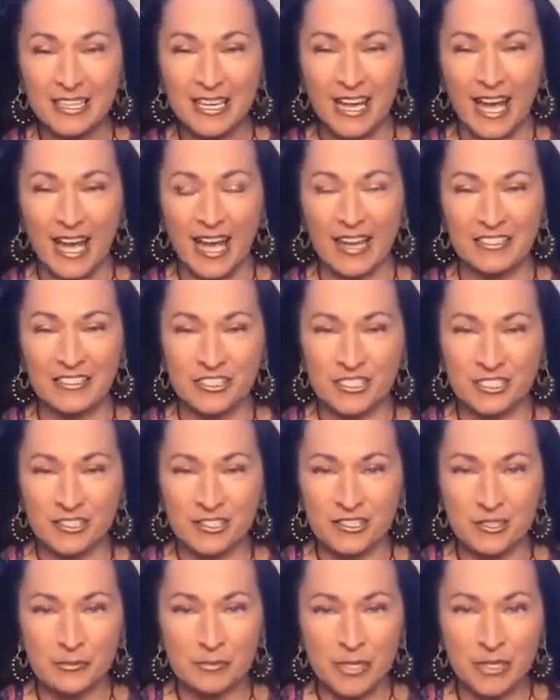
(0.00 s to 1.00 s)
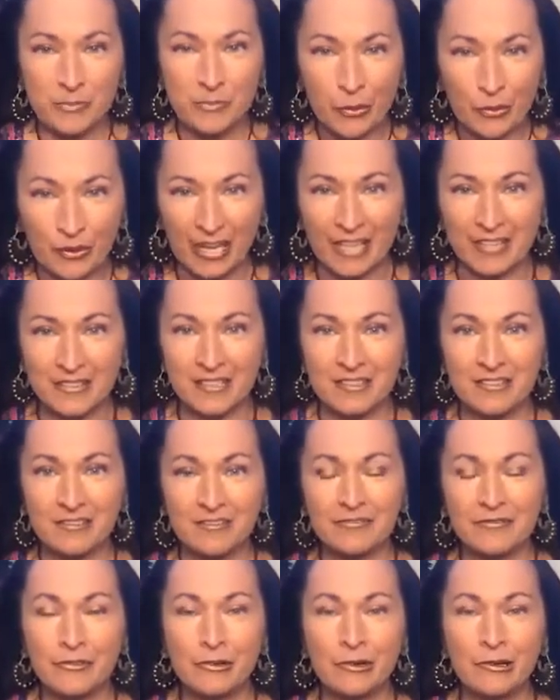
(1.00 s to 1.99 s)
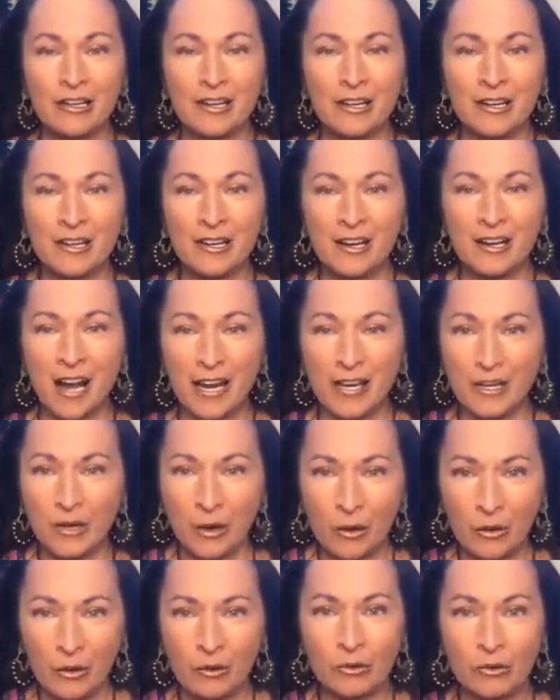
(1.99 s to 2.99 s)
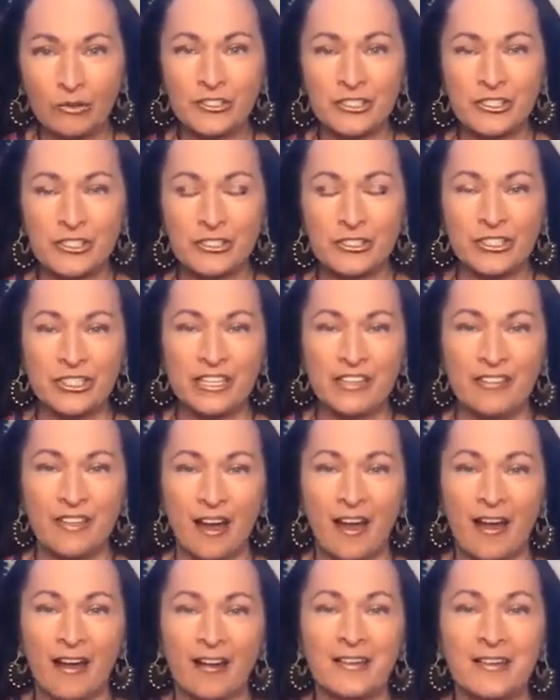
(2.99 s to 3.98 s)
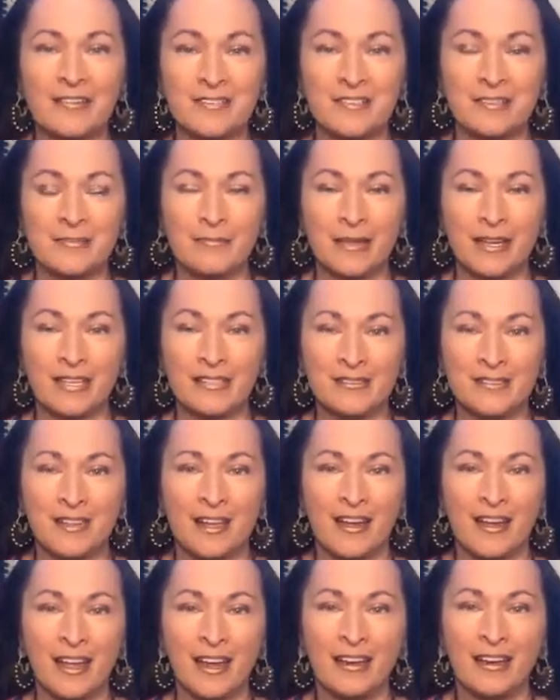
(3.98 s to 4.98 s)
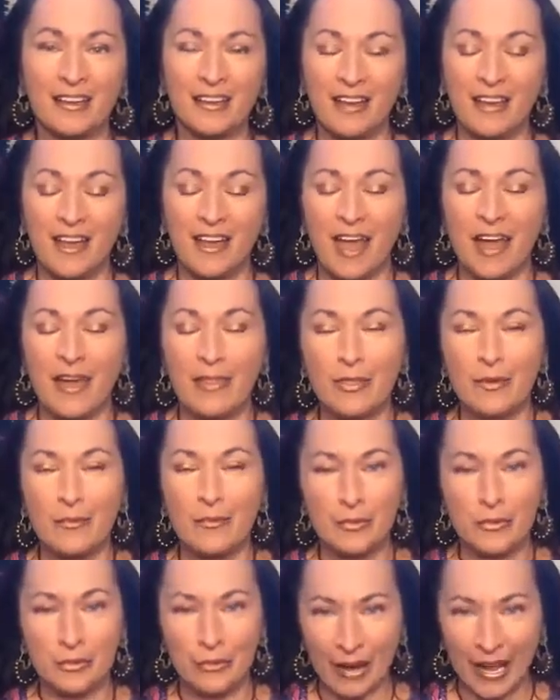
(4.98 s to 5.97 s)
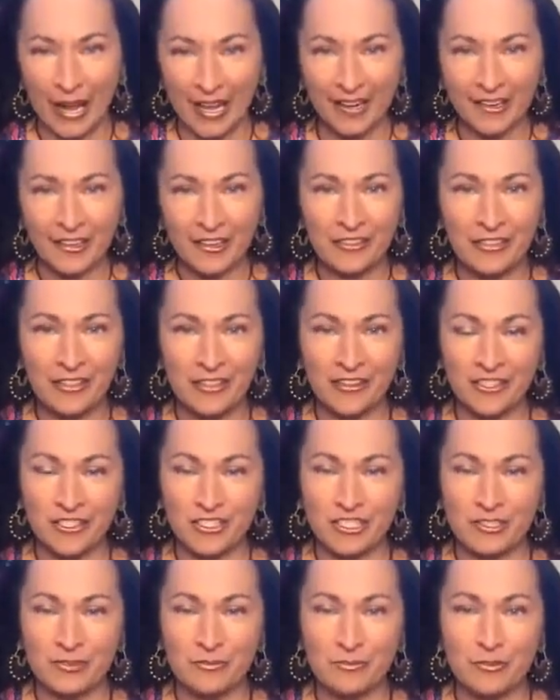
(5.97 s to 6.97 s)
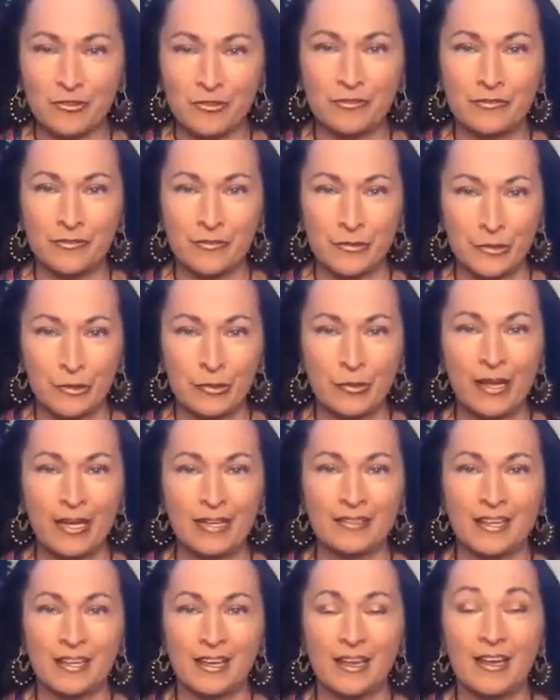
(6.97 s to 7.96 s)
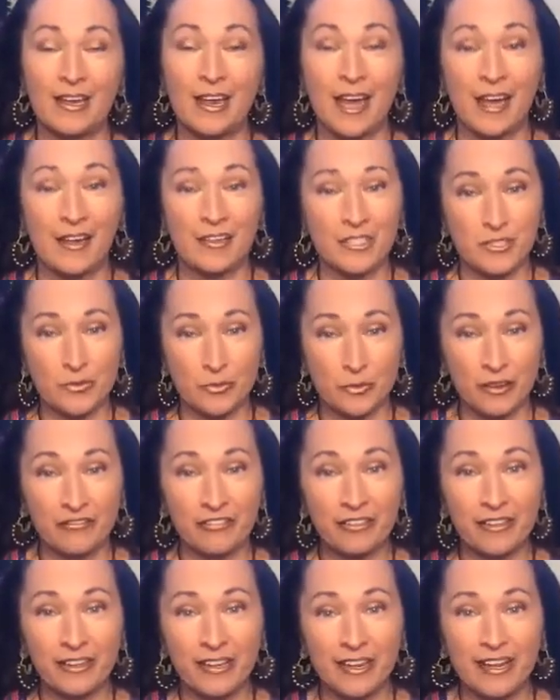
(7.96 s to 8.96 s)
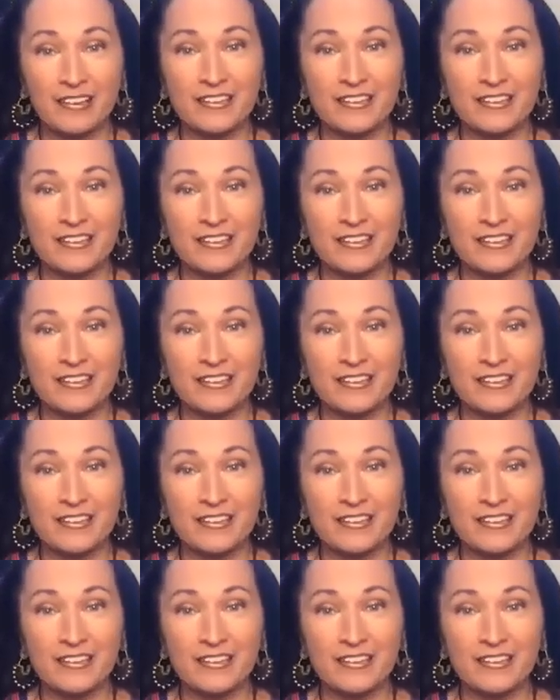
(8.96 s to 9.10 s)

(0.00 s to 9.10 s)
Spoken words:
and just to be present for her and hold her in the highest and best light, and the prayer that she moved through it as swiftly and